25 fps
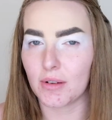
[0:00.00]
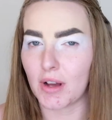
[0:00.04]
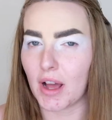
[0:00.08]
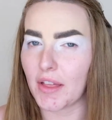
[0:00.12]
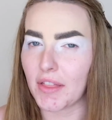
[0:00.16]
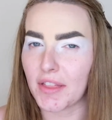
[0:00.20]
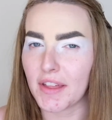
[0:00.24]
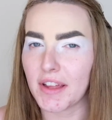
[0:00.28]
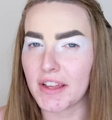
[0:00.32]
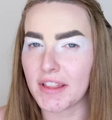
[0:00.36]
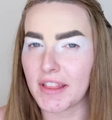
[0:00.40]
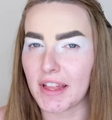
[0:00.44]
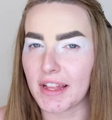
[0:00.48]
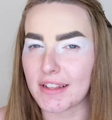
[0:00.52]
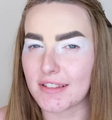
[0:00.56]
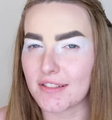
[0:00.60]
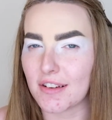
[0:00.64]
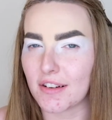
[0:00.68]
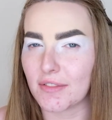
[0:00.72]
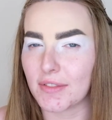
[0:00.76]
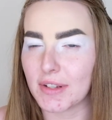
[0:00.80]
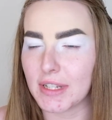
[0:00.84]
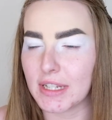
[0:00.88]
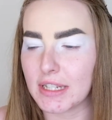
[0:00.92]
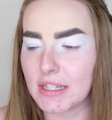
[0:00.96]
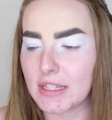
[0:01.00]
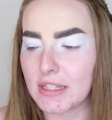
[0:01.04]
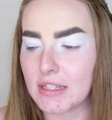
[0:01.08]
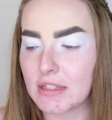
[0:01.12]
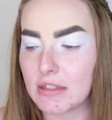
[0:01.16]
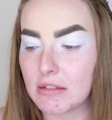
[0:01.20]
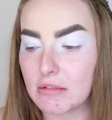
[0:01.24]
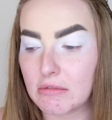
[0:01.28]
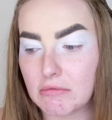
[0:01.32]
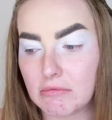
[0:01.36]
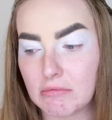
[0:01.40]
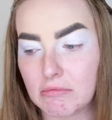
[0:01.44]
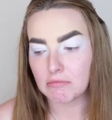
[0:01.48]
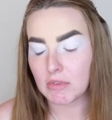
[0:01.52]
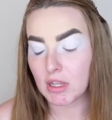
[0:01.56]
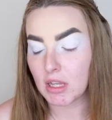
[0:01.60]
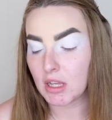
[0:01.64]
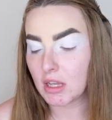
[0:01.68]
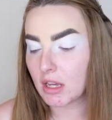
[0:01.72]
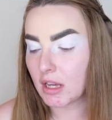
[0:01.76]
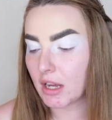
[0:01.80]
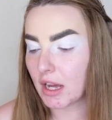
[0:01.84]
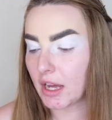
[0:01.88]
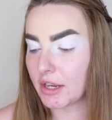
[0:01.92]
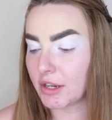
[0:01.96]
I think that's obvious.
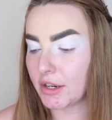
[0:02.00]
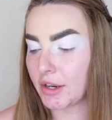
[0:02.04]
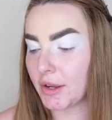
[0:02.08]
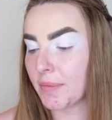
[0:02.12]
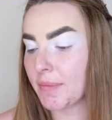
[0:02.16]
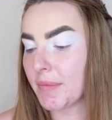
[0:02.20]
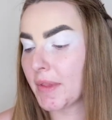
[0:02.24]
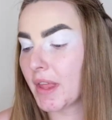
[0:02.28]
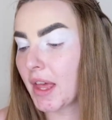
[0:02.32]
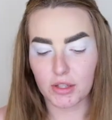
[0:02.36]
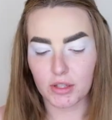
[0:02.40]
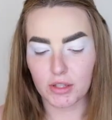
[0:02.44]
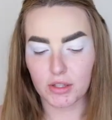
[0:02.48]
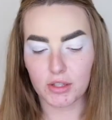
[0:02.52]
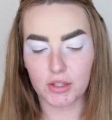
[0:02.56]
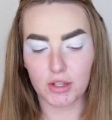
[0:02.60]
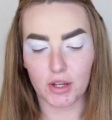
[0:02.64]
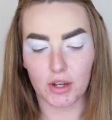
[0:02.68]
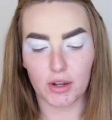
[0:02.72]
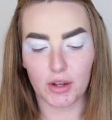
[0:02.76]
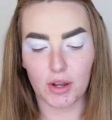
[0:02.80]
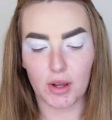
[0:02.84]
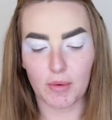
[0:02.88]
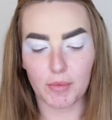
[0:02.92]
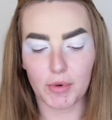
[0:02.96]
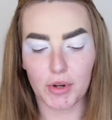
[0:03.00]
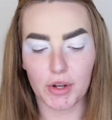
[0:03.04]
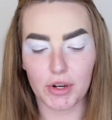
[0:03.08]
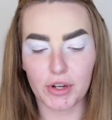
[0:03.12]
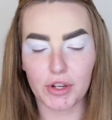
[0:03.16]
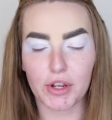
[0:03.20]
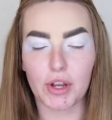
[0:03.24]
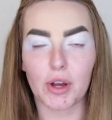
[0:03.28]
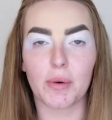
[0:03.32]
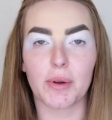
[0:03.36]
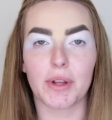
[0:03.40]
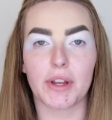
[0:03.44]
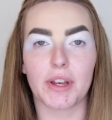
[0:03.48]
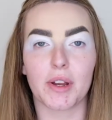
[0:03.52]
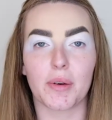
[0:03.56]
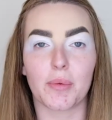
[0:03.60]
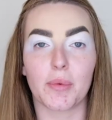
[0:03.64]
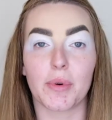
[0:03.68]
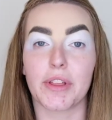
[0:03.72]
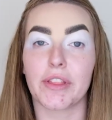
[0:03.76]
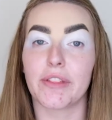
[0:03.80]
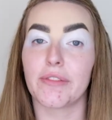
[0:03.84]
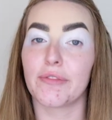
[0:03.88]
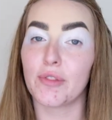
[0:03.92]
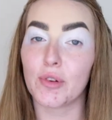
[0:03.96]
I don't know. So I'm going to go in
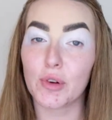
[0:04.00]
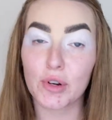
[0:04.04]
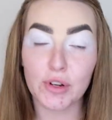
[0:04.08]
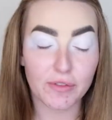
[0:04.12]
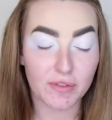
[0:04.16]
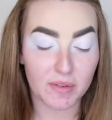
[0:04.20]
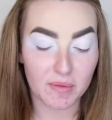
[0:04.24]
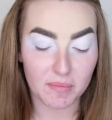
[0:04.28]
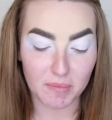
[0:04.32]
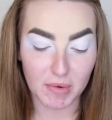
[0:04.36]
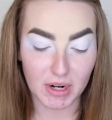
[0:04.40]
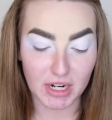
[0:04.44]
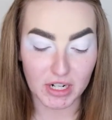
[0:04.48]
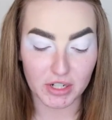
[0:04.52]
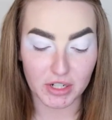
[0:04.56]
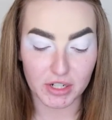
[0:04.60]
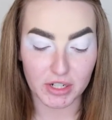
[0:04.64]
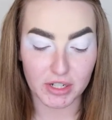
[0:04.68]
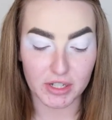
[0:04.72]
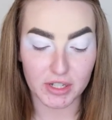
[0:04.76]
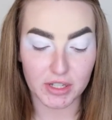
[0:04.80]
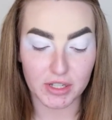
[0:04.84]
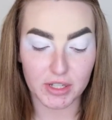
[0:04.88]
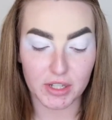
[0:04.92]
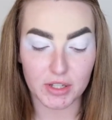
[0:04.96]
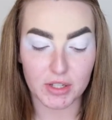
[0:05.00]
with 4 different brushes.